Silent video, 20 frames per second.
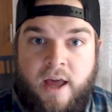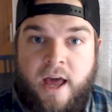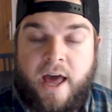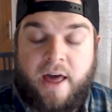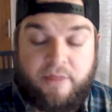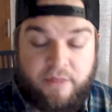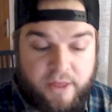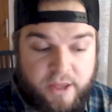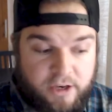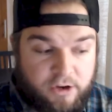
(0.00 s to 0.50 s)

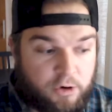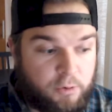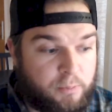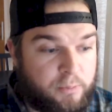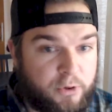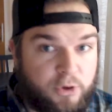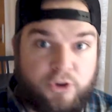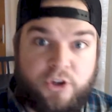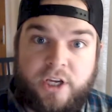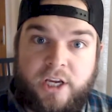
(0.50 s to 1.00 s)
and then you're
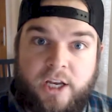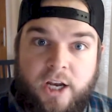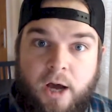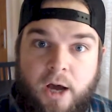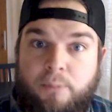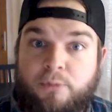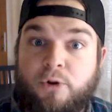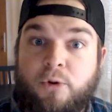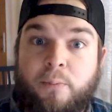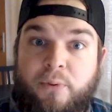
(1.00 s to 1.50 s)
building it
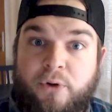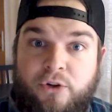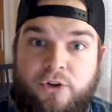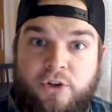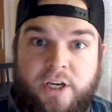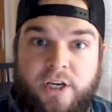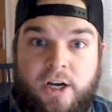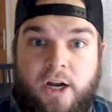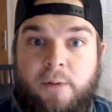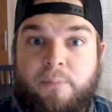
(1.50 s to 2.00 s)
up, you're
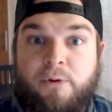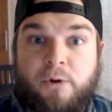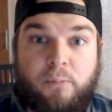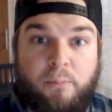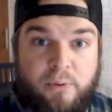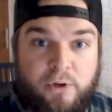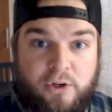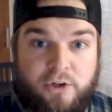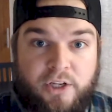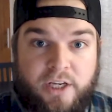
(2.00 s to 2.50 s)
building it up, you're
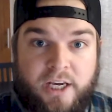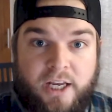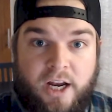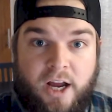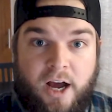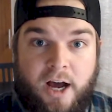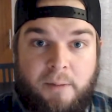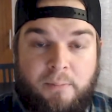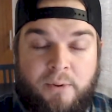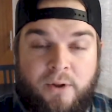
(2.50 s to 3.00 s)
building it
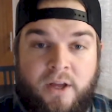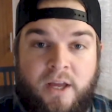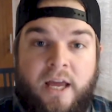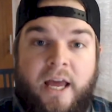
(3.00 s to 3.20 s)
up,